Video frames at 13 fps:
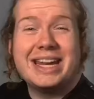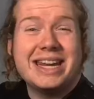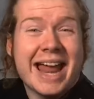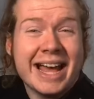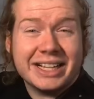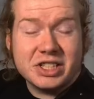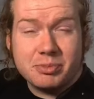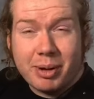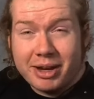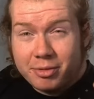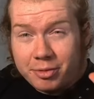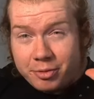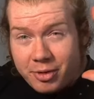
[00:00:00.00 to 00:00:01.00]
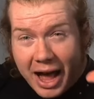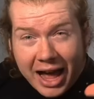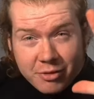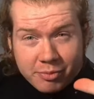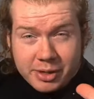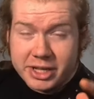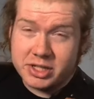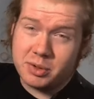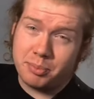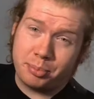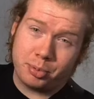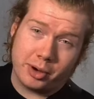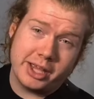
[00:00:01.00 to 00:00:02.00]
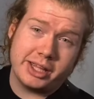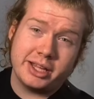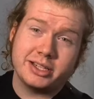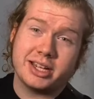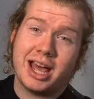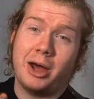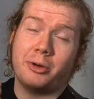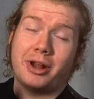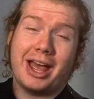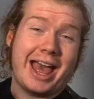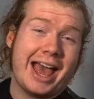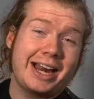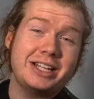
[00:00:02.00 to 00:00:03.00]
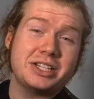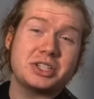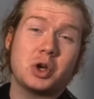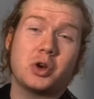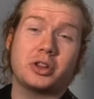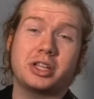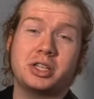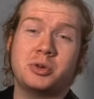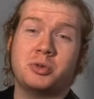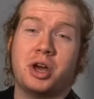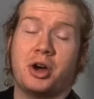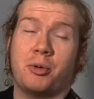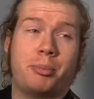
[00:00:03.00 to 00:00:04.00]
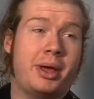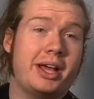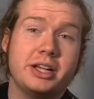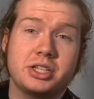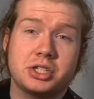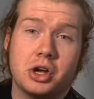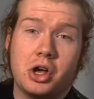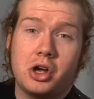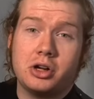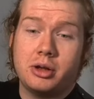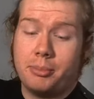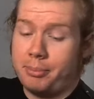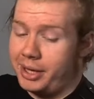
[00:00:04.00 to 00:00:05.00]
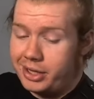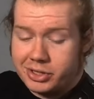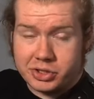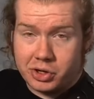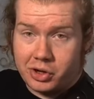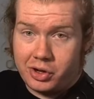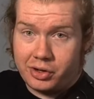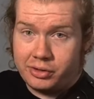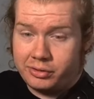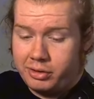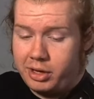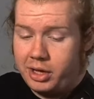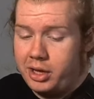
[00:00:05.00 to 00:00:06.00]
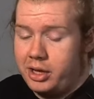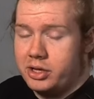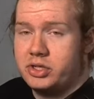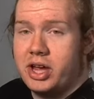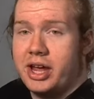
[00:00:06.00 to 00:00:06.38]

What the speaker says: Next, spend 5 minutes breaking down any song that you know. Pick a song, say